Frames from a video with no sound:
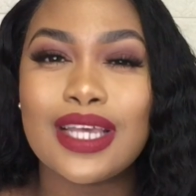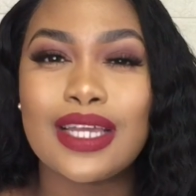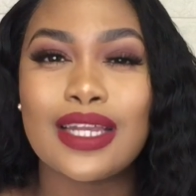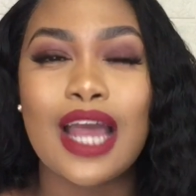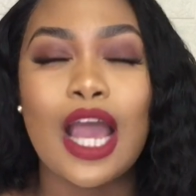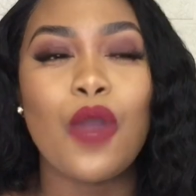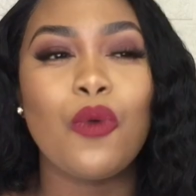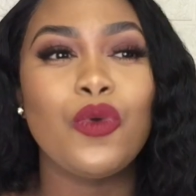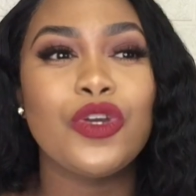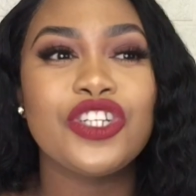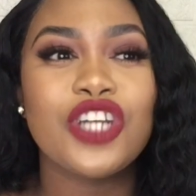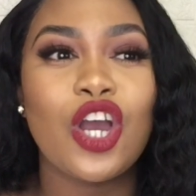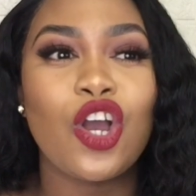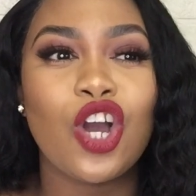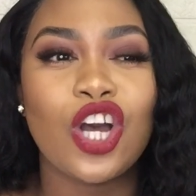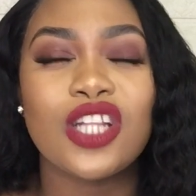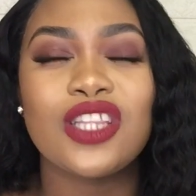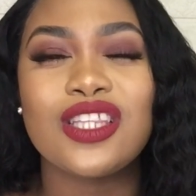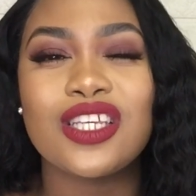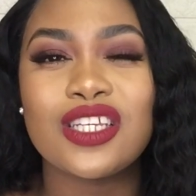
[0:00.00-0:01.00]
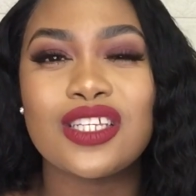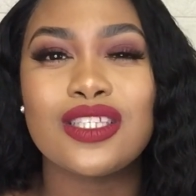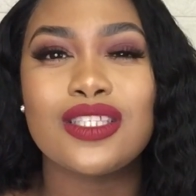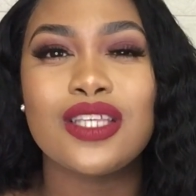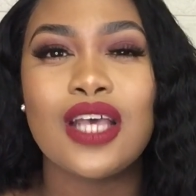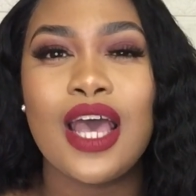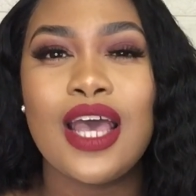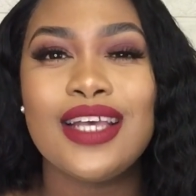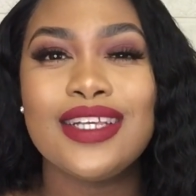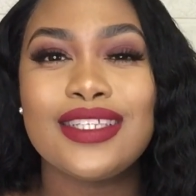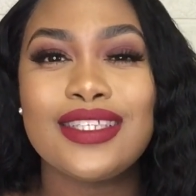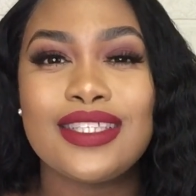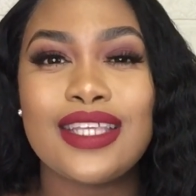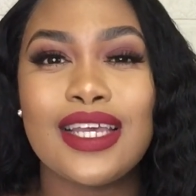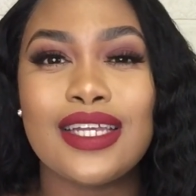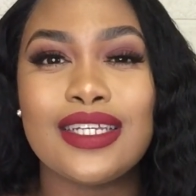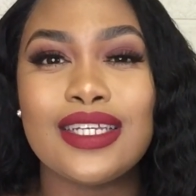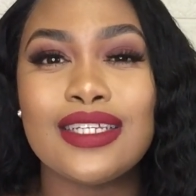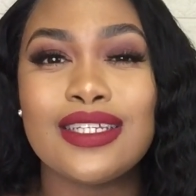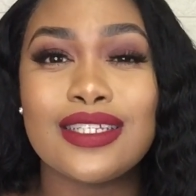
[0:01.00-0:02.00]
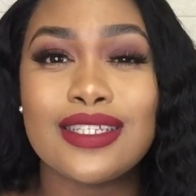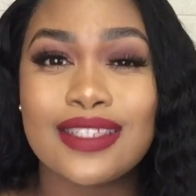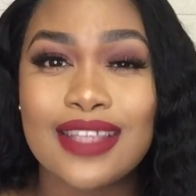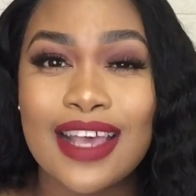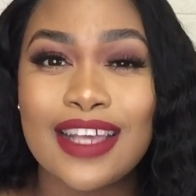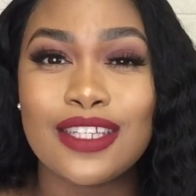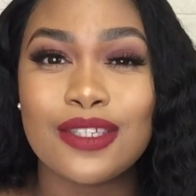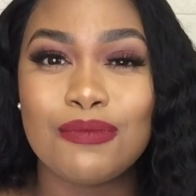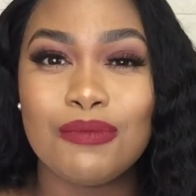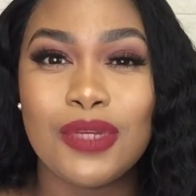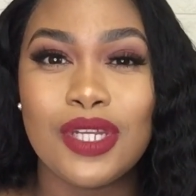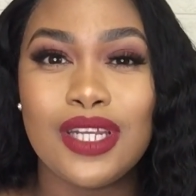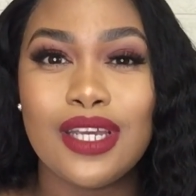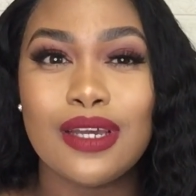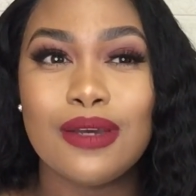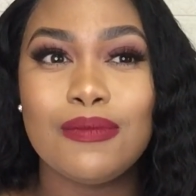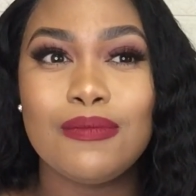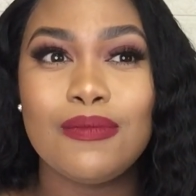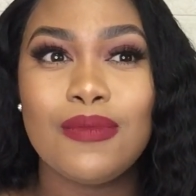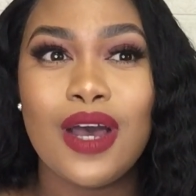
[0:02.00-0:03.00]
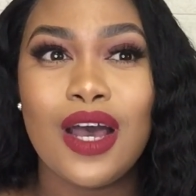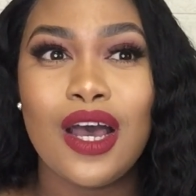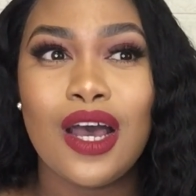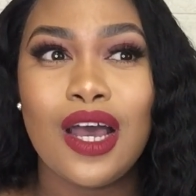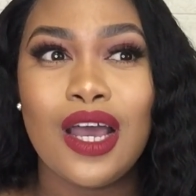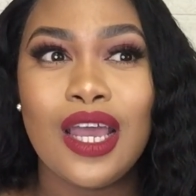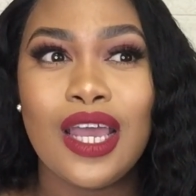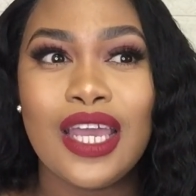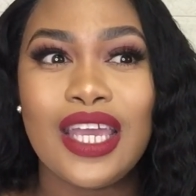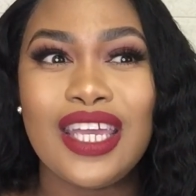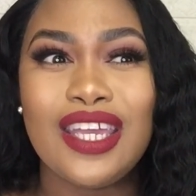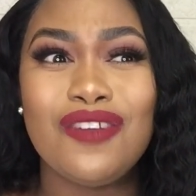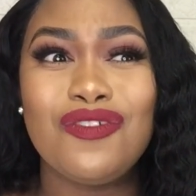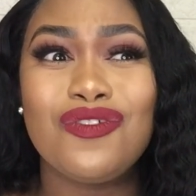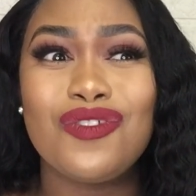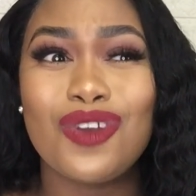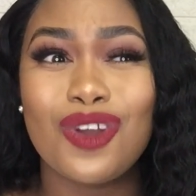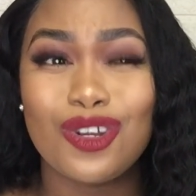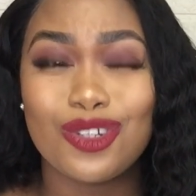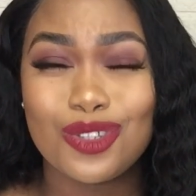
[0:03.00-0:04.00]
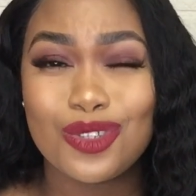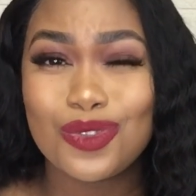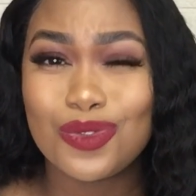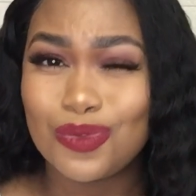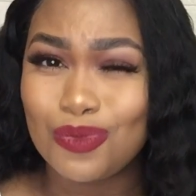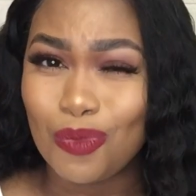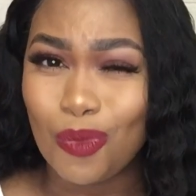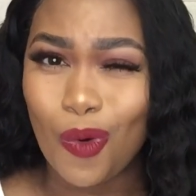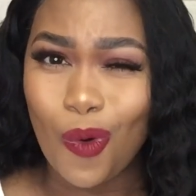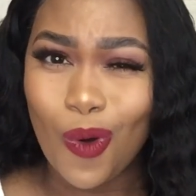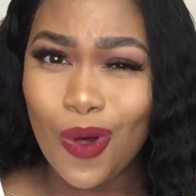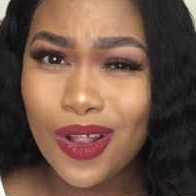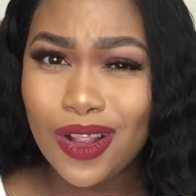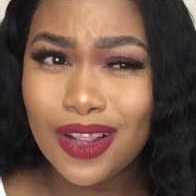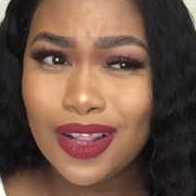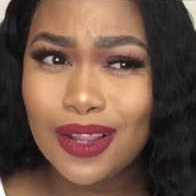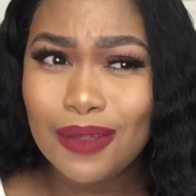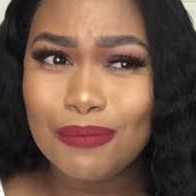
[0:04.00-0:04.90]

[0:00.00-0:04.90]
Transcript: set. I wish I got this set in a size medium, if not small,